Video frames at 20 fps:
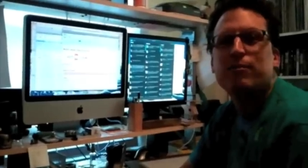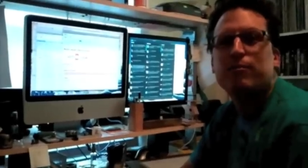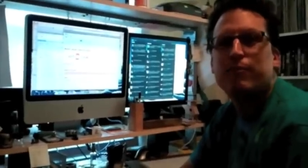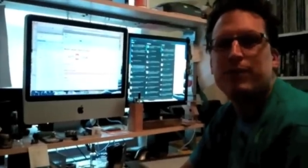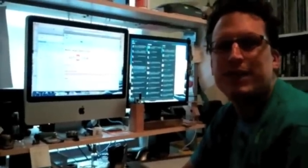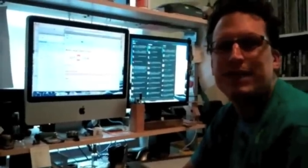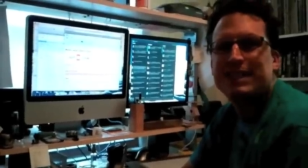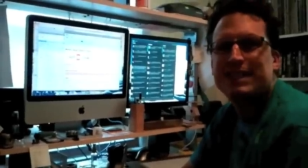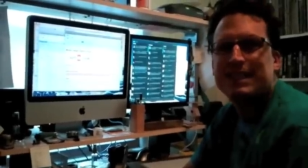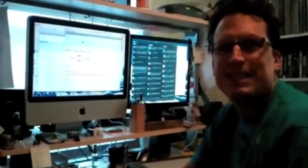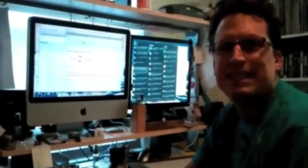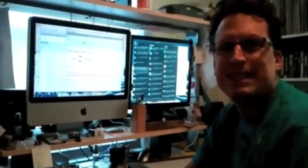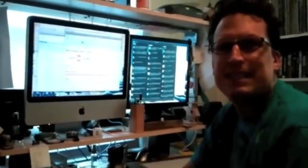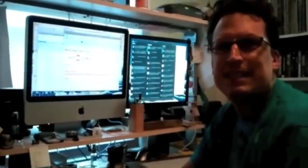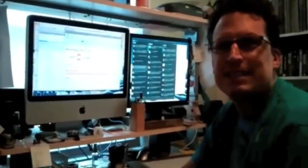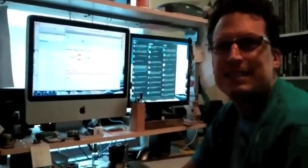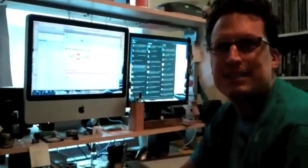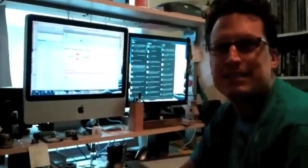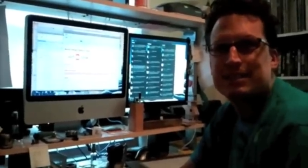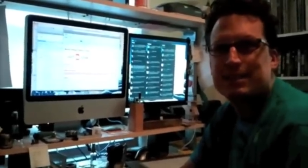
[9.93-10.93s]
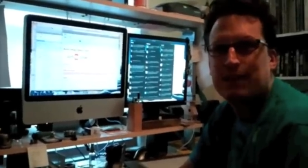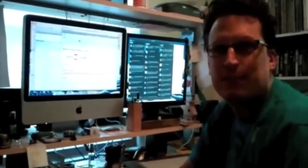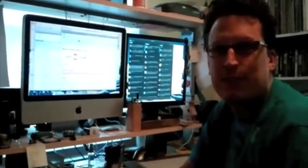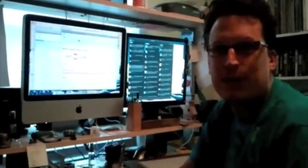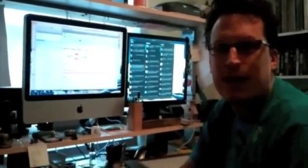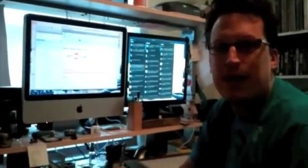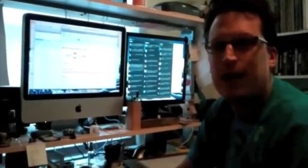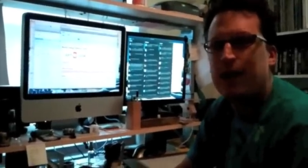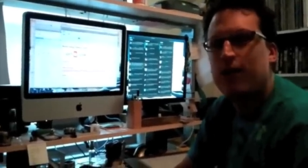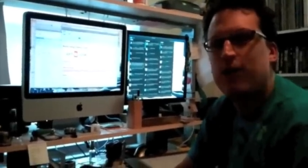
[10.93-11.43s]
But
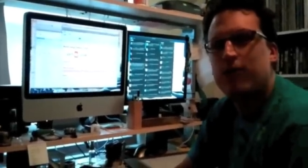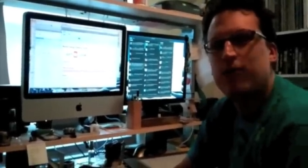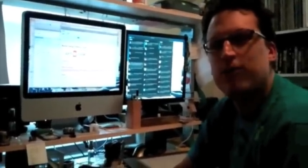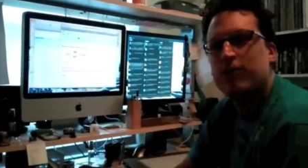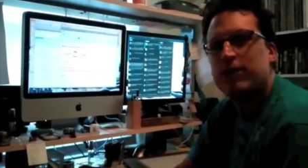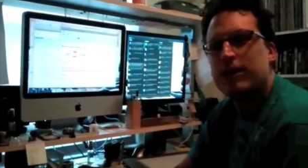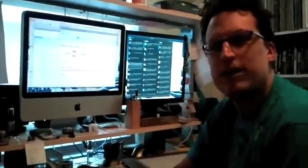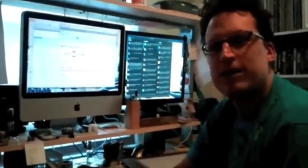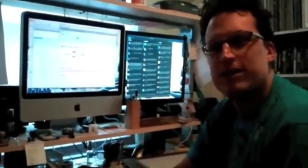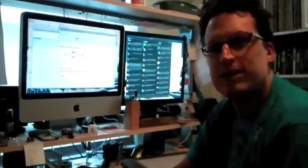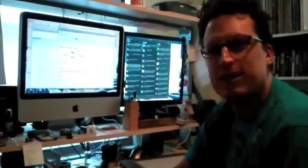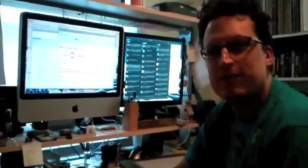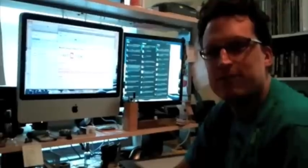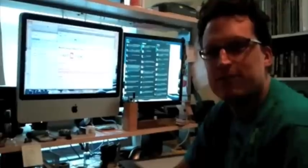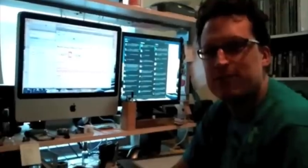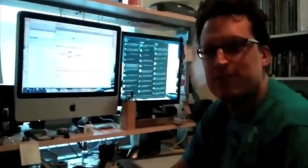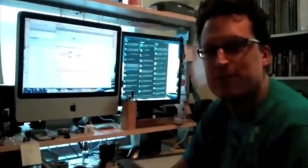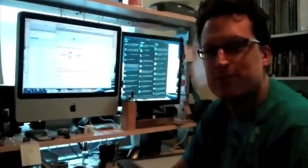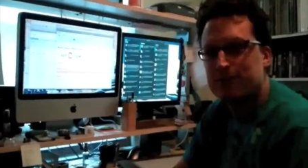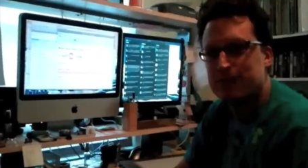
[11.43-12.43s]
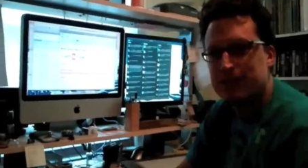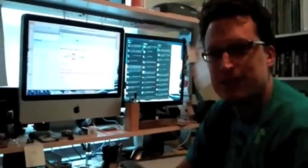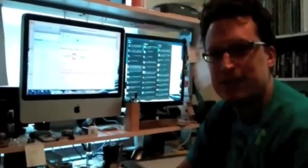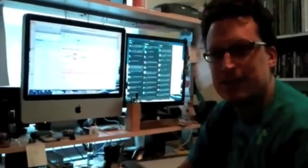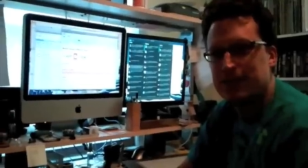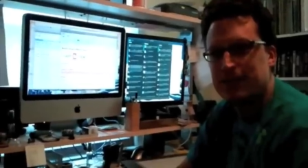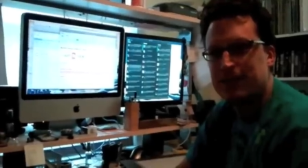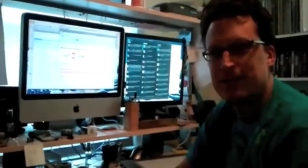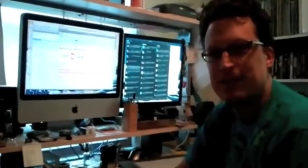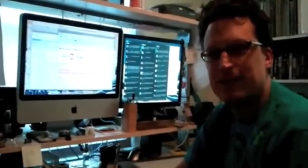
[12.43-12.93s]
somehow it never
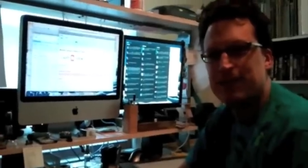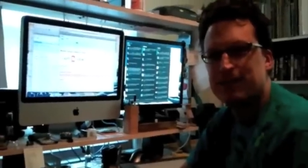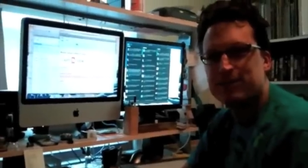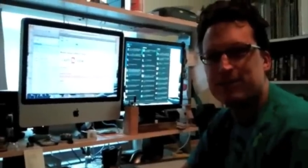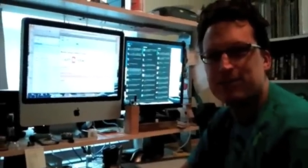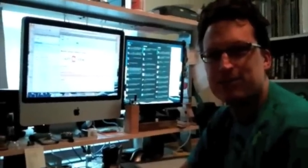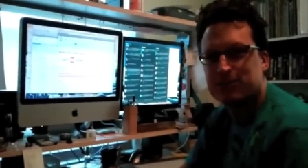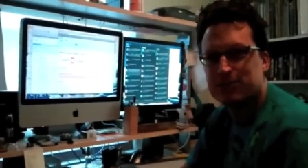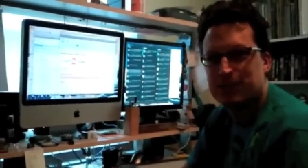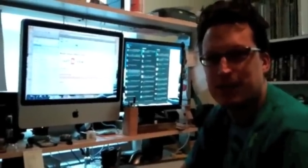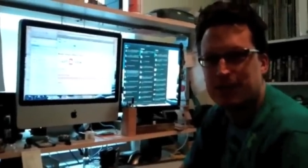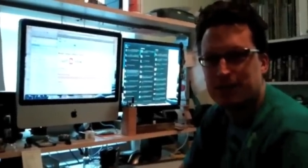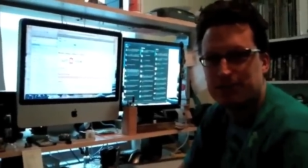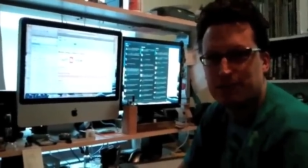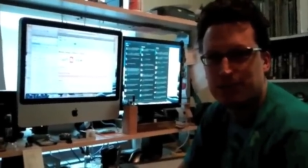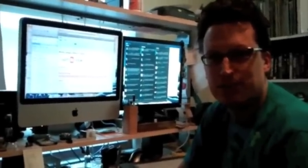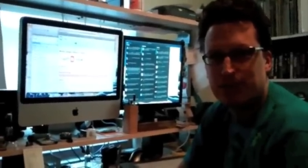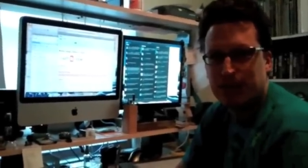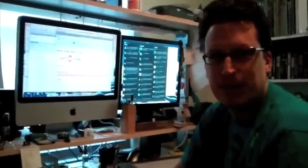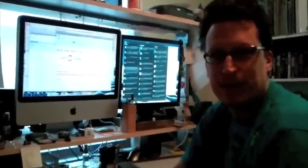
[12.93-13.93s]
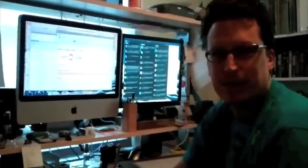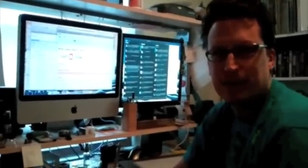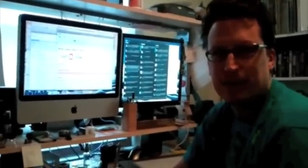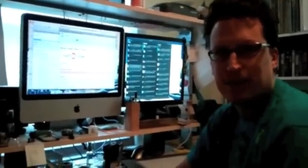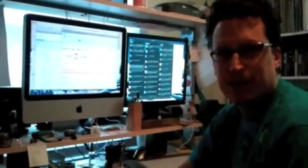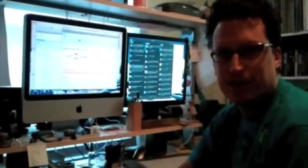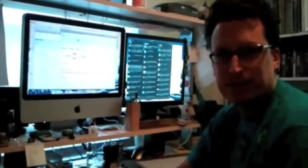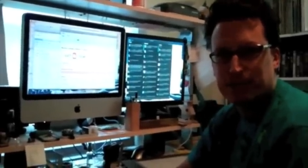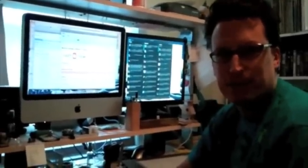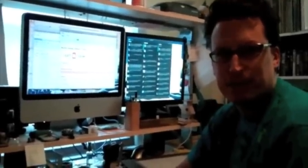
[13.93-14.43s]
really is understandable by a
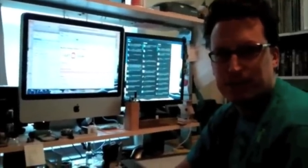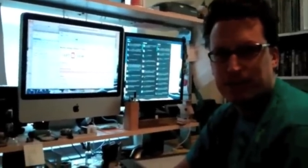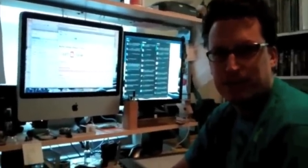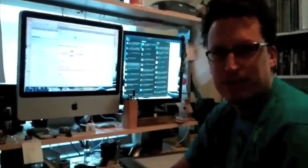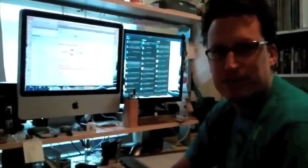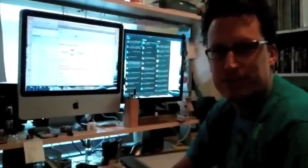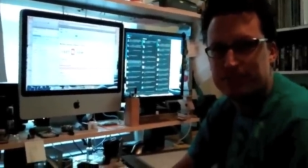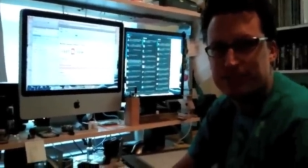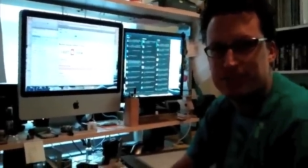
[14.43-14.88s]
lot of people.